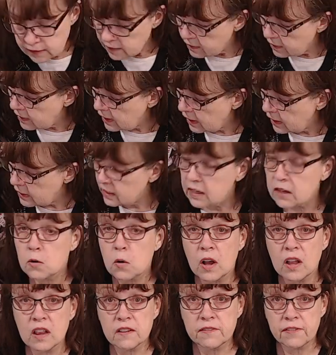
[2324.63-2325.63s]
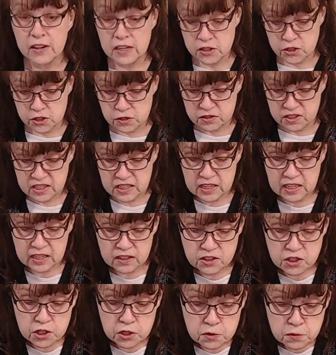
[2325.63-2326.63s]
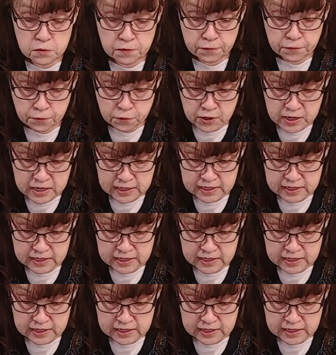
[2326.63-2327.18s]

that it qualifies you to get two free